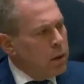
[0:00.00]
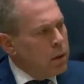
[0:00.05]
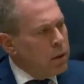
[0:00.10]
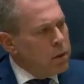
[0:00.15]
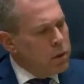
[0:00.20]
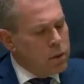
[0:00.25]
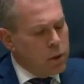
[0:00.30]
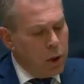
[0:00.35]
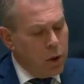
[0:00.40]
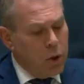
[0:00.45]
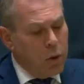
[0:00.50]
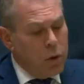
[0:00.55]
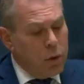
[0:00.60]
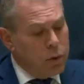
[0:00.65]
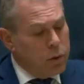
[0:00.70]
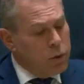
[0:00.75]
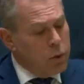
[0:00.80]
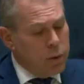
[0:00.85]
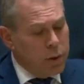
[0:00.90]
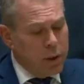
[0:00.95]
So,
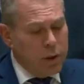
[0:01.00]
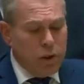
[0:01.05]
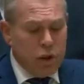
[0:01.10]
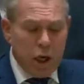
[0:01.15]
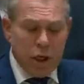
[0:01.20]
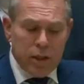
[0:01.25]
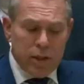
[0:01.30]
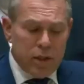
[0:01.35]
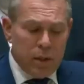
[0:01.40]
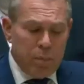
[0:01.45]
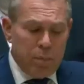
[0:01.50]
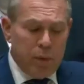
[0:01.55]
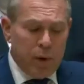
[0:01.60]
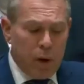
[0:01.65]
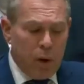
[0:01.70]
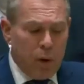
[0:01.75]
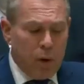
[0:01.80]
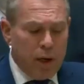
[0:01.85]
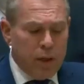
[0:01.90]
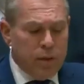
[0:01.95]
to the
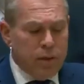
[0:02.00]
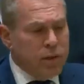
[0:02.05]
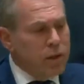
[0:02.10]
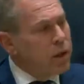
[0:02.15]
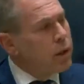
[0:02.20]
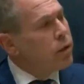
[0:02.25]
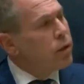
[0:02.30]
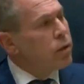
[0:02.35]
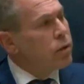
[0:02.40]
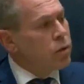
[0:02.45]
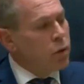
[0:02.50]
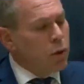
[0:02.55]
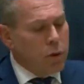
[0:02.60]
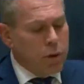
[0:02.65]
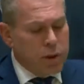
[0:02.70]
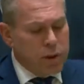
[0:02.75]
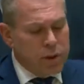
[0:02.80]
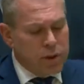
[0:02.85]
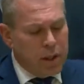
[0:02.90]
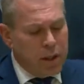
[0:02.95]
JCPOA
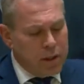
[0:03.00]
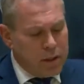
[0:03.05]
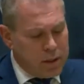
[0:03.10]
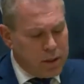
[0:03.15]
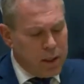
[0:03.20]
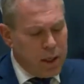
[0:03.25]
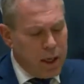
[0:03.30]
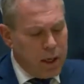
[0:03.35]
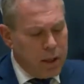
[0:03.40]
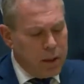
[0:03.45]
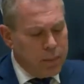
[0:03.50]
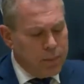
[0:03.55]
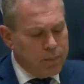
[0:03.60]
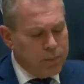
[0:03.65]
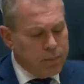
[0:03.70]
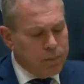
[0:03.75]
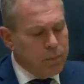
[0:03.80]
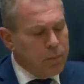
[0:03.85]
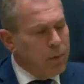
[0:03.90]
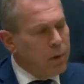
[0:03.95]
signatories, I say,
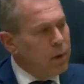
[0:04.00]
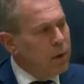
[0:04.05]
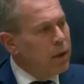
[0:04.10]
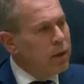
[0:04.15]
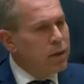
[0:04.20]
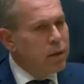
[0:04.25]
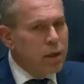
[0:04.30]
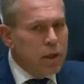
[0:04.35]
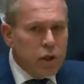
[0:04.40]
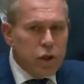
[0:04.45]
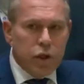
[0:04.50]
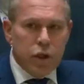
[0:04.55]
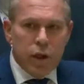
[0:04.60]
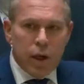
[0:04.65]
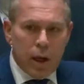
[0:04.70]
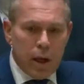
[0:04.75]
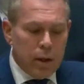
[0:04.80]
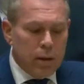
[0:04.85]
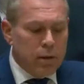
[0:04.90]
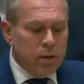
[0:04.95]

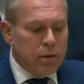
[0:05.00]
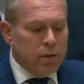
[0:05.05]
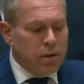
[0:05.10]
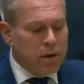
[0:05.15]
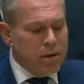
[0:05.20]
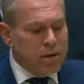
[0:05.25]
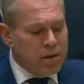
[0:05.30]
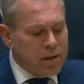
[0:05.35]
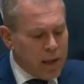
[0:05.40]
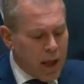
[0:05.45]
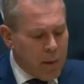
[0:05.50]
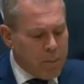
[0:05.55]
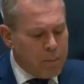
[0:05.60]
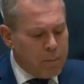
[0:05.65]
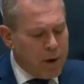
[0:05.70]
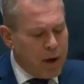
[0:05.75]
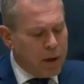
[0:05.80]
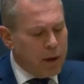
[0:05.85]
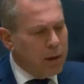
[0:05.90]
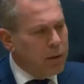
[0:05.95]
initiate the
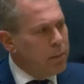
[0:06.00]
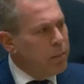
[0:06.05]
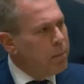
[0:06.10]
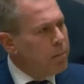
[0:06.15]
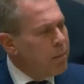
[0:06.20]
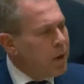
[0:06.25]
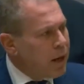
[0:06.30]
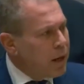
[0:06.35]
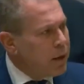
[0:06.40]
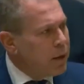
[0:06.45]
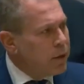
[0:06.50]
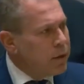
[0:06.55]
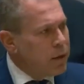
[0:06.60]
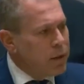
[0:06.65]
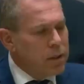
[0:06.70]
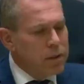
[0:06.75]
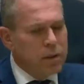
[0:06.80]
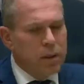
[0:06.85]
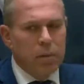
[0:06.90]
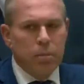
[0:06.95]
snapback
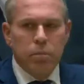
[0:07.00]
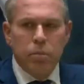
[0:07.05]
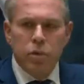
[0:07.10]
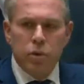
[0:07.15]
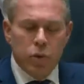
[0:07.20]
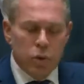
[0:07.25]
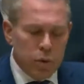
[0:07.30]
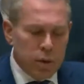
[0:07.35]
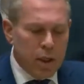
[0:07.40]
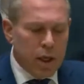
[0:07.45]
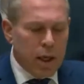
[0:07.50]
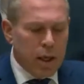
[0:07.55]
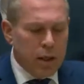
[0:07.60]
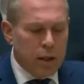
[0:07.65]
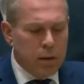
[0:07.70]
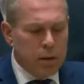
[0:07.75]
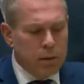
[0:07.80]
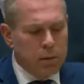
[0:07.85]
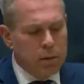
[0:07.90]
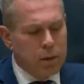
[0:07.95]
mechanism today.
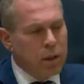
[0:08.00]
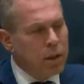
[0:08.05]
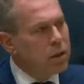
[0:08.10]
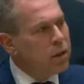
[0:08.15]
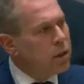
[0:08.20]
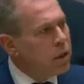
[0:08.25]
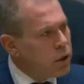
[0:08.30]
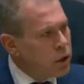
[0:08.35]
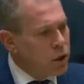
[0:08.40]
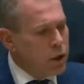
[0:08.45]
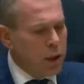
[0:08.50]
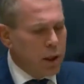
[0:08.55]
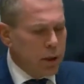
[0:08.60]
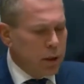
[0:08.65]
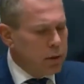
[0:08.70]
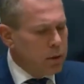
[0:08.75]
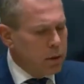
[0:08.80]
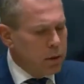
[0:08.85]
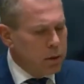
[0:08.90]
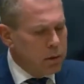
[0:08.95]

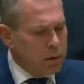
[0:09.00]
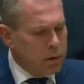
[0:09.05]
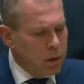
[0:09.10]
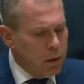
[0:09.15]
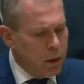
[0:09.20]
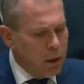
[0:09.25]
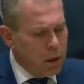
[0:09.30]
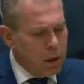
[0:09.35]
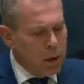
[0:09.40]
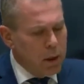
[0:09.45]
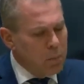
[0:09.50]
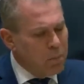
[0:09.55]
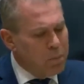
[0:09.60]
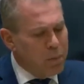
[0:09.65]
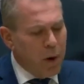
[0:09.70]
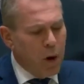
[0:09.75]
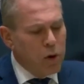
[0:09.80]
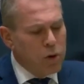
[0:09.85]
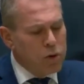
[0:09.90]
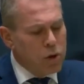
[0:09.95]
Initiate it.
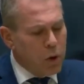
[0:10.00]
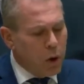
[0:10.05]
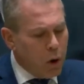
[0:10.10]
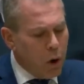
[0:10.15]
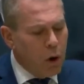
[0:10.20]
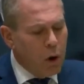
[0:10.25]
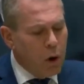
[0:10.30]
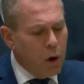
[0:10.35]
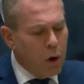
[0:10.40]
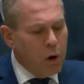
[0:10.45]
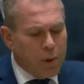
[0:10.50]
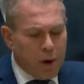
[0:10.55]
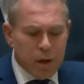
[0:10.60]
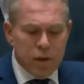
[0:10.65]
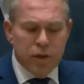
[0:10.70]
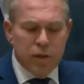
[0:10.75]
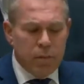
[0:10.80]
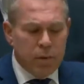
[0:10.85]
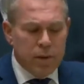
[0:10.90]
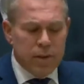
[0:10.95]
Impose all
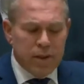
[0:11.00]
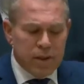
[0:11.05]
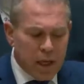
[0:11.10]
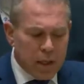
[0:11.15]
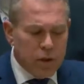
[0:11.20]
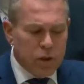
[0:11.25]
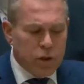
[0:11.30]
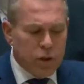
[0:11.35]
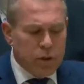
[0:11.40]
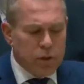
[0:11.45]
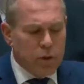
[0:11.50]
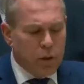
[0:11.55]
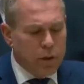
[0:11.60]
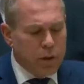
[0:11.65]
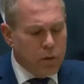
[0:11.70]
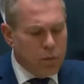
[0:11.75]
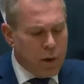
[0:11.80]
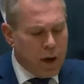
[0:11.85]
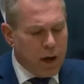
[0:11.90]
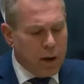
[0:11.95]
possible sanctions
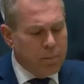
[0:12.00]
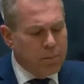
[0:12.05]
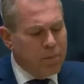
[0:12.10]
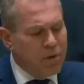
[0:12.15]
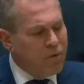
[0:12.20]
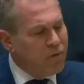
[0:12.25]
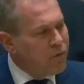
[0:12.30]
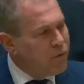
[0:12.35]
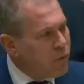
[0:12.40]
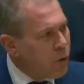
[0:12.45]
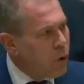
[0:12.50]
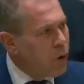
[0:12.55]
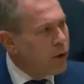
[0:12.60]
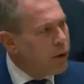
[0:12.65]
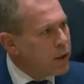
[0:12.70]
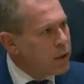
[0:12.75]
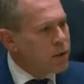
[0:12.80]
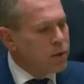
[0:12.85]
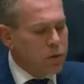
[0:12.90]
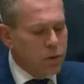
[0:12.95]
on Iran
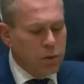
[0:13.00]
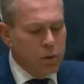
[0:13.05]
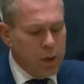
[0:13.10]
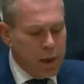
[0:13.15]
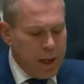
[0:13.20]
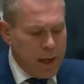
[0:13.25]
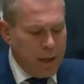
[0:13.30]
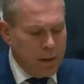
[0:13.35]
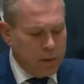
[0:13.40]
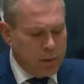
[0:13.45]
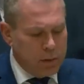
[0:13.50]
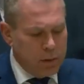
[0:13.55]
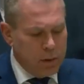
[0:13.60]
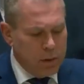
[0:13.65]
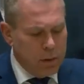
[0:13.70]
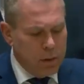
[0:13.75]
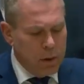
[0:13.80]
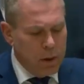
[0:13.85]
before it's too late.